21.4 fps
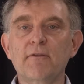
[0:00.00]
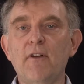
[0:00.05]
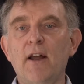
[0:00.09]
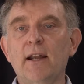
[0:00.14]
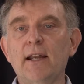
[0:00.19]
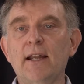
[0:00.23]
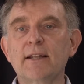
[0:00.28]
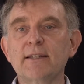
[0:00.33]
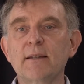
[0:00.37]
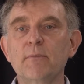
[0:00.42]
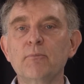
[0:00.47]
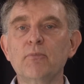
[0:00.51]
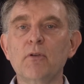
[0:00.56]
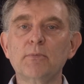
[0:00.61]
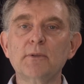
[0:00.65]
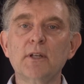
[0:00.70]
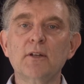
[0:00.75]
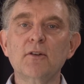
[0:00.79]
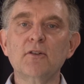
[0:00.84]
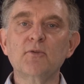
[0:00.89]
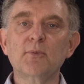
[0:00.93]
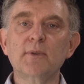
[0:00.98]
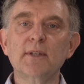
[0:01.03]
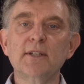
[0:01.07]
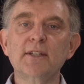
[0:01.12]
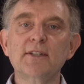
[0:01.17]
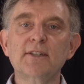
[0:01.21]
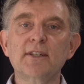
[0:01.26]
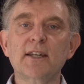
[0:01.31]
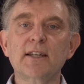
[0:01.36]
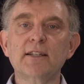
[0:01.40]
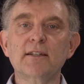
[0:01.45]
finance and property news with a
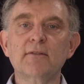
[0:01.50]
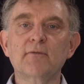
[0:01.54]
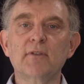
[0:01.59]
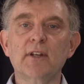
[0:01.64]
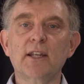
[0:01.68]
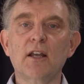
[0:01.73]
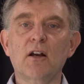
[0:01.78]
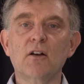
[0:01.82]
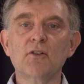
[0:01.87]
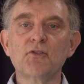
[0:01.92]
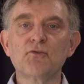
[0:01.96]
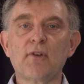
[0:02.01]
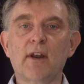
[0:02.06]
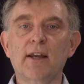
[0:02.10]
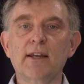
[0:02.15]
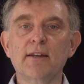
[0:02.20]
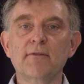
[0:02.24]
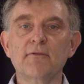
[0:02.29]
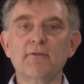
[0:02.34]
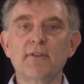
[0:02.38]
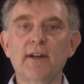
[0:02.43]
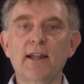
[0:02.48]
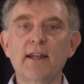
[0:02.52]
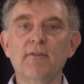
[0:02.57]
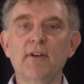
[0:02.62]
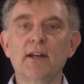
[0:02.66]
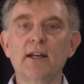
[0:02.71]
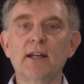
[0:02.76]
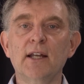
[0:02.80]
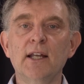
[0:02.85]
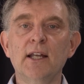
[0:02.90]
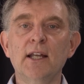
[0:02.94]
distinctively Australian
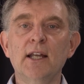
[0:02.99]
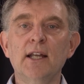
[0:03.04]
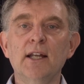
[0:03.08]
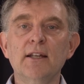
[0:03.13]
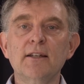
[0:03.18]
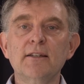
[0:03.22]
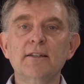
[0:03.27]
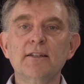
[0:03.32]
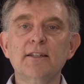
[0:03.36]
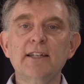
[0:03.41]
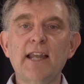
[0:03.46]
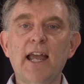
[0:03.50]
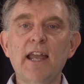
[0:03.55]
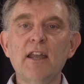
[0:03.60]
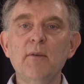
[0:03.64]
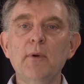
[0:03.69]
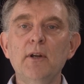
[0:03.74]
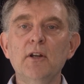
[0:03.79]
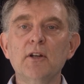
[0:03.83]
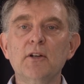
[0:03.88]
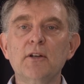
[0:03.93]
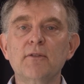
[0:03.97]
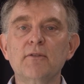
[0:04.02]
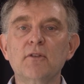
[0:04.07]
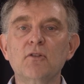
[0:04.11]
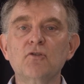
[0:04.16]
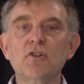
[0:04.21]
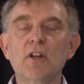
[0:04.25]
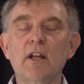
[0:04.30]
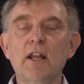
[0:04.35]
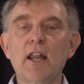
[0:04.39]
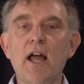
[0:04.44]
flavour. Today we look at the
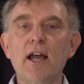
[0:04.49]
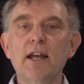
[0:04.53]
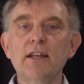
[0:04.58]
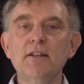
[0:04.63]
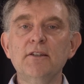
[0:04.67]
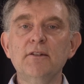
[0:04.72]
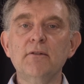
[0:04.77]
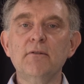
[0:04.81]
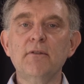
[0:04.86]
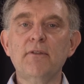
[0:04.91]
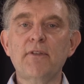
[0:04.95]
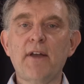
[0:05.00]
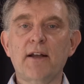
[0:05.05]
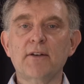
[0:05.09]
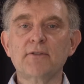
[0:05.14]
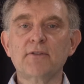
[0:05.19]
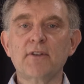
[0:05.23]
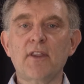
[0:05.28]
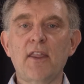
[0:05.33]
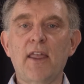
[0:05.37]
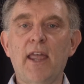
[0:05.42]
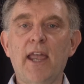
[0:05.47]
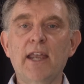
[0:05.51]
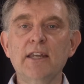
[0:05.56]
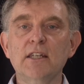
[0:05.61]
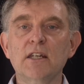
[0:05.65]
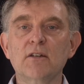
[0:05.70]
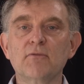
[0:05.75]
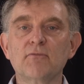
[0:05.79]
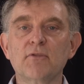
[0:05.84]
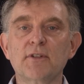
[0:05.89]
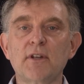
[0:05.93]
July
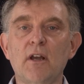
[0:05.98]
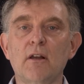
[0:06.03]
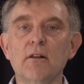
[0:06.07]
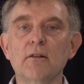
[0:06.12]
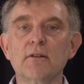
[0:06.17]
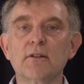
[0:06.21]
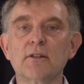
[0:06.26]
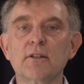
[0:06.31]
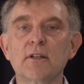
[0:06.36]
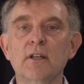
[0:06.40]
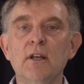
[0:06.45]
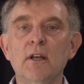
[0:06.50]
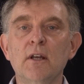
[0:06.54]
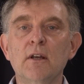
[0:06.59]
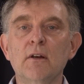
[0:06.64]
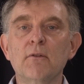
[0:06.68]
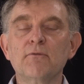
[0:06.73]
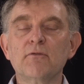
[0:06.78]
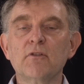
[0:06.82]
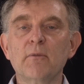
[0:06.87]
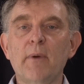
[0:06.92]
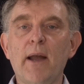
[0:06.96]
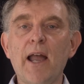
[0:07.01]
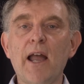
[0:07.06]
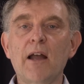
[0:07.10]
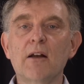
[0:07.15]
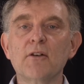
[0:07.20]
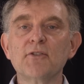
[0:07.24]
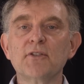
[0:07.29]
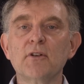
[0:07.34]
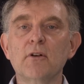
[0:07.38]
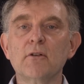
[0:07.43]
2018 results from our
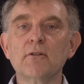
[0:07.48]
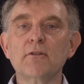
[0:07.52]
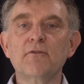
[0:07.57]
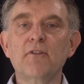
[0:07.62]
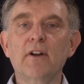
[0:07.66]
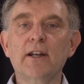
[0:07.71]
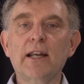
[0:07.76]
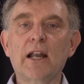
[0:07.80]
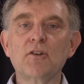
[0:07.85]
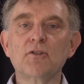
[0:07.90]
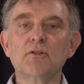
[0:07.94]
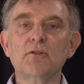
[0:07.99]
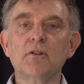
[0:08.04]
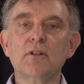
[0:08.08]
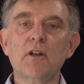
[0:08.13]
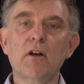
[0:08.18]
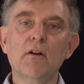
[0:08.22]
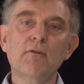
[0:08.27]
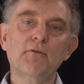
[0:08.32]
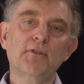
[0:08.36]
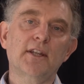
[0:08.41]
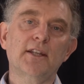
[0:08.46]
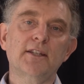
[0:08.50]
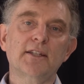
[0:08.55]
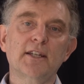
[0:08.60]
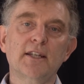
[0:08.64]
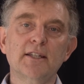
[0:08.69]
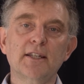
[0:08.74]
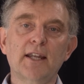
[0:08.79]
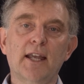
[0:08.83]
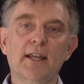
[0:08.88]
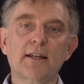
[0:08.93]
Household Financial Confidence
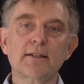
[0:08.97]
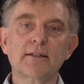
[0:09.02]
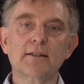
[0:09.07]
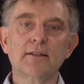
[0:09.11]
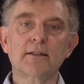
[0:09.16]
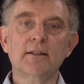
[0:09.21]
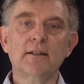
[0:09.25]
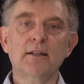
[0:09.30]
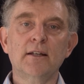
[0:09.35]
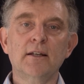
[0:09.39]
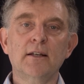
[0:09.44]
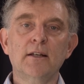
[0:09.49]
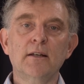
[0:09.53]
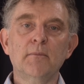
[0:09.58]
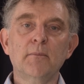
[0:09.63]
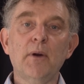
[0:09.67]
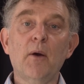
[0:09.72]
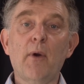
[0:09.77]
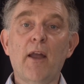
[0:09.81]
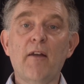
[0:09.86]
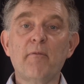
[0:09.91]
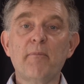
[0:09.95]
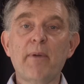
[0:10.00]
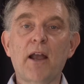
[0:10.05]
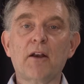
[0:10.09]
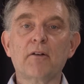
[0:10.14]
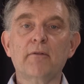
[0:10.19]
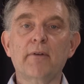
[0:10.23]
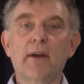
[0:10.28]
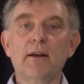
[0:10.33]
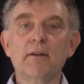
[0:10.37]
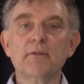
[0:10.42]
Index. By way of
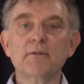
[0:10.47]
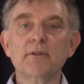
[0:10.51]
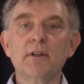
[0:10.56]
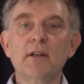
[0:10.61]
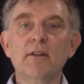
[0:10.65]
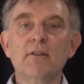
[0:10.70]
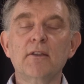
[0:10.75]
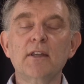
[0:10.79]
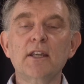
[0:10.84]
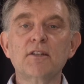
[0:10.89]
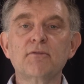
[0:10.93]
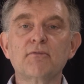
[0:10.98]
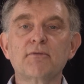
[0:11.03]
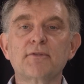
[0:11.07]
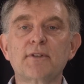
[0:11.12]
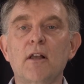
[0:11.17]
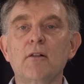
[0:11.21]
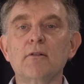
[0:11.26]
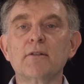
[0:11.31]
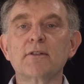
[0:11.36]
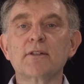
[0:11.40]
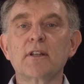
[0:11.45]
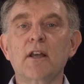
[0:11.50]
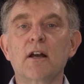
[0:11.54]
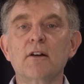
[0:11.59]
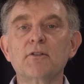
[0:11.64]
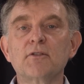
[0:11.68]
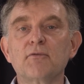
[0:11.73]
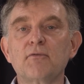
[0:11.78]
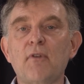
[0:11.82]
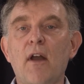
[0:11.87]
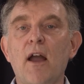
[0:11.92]
background, these results
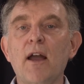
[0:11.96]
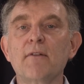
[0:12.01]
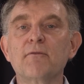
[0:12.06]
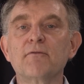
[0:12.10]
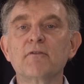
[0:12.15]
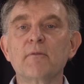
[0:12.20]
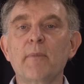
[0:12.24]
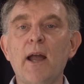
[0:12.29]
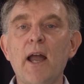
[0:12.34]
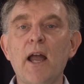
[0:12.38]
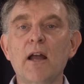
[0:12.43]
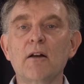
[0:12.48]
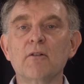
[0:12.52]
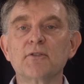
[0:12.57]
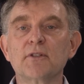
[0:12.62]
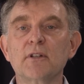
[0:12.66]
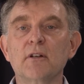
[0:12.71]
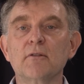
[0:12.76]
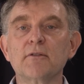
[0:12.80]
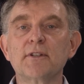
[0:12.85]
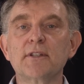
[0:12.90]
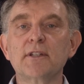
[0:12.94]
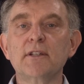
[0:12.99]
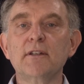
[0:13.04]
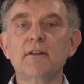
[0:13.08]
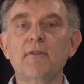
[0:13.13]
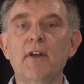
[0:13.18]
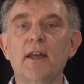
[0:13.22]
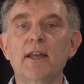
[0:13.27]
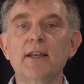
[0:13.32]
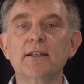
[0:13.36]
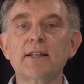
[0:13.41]
are derived from our household
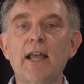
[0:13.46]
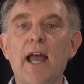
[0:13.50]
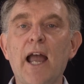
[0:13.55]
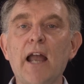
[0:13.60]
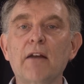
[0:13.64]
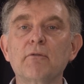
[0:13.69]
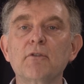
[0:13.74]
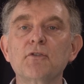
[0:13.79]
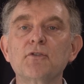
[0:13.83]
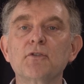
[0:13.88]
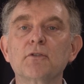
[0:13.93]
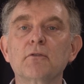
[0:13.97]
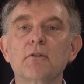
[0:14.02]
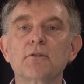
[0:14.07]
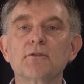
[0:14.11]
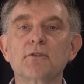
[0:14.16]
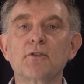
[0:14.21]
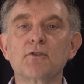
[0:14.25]
surveys, averaged across